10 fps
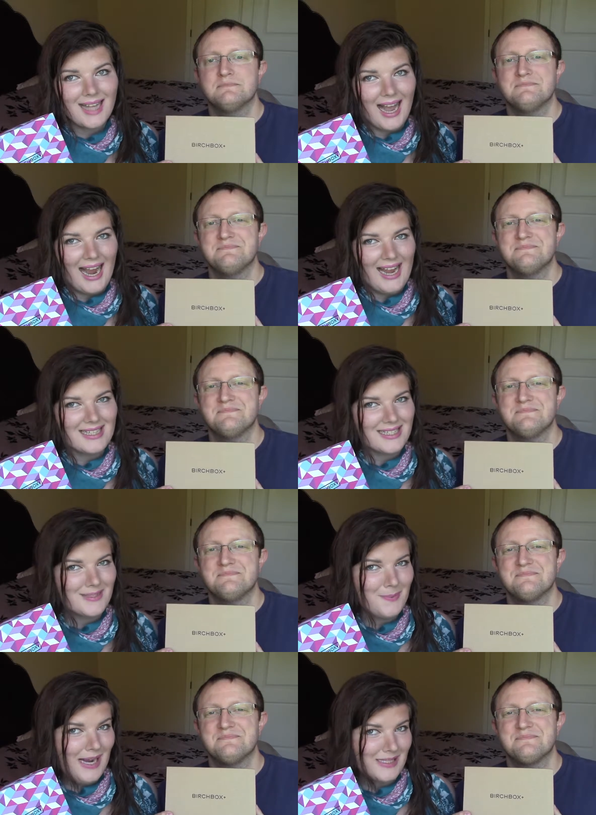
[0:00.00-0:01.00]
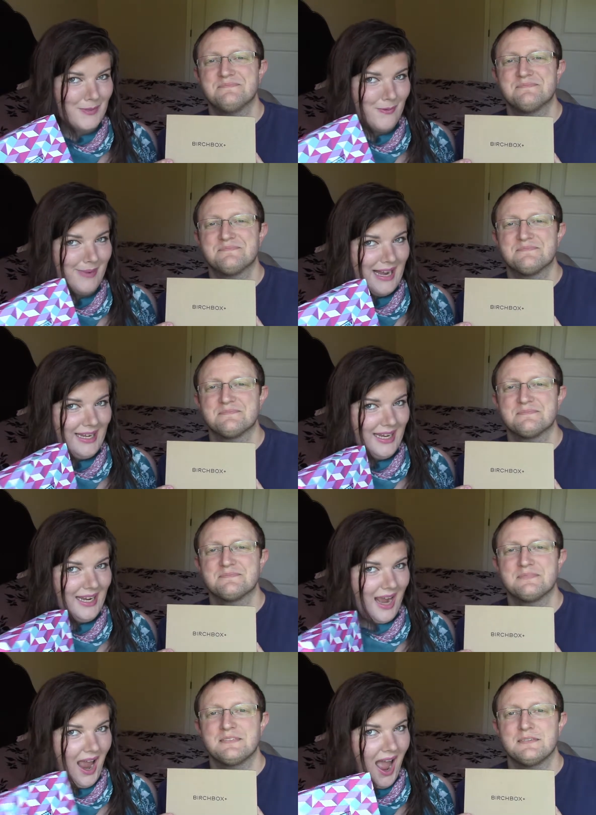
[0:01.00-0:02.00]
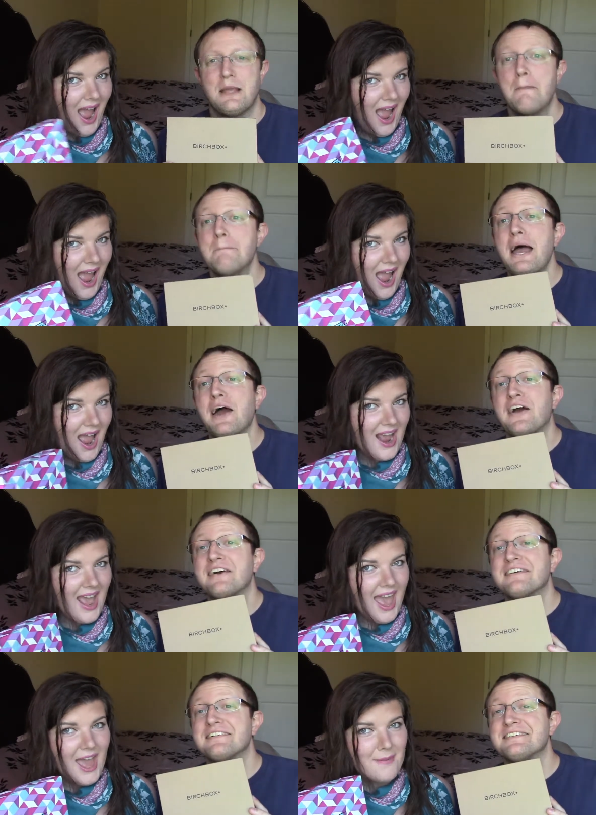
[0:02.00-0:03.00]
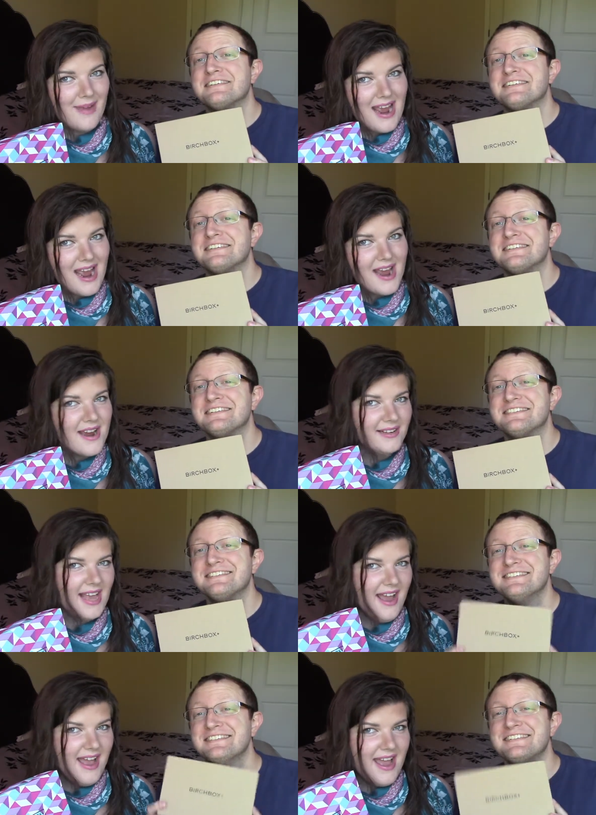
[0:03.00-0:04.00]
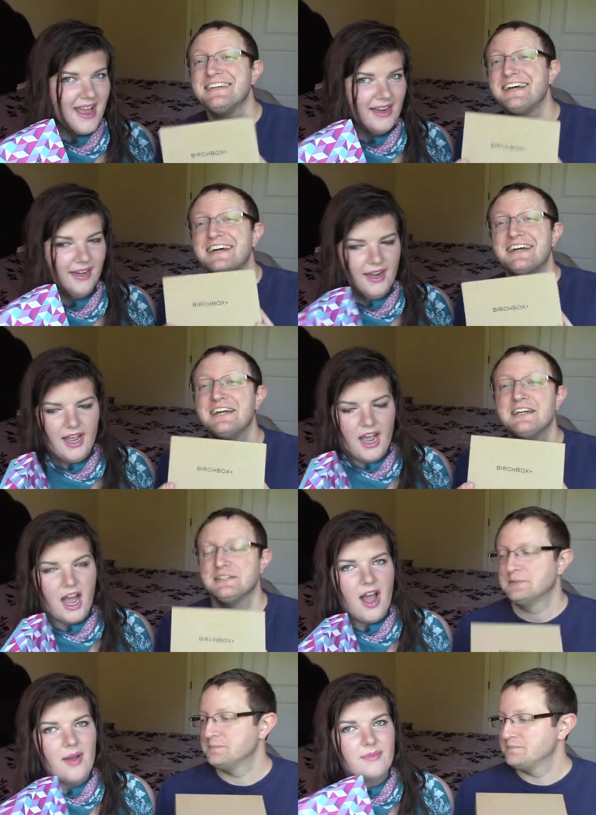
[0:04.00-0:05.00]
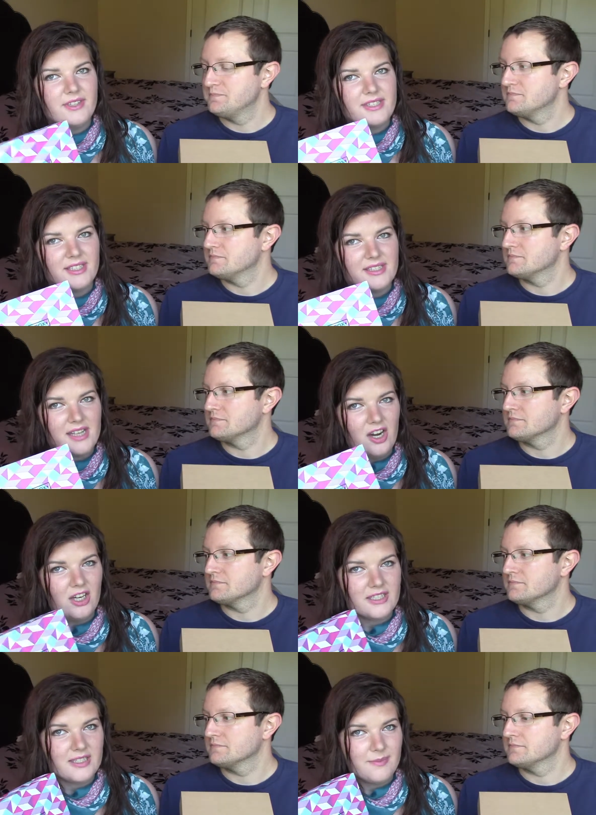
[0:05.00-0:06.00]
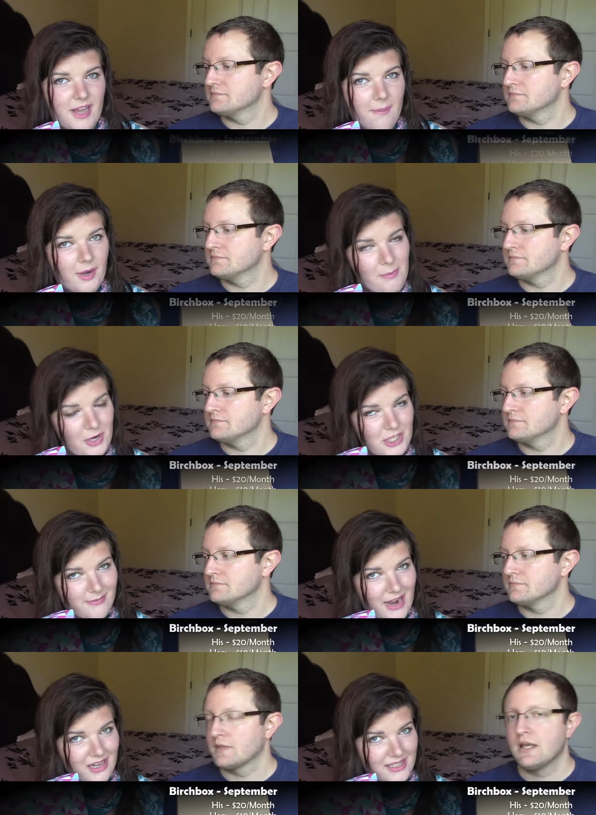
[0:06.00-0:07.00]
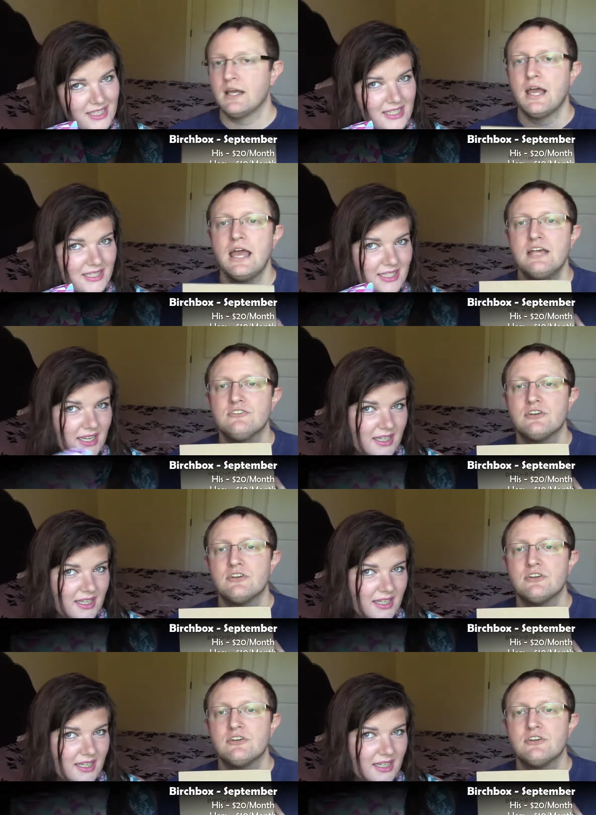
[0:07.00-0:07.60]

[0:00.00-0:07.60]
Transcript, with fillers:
Speaker 1: Hi, this is Boxes With Bunny.
Speaker 2: And Bear.
Speaker 1: And Bear, yay! Um, this is our September Birchboxes. His and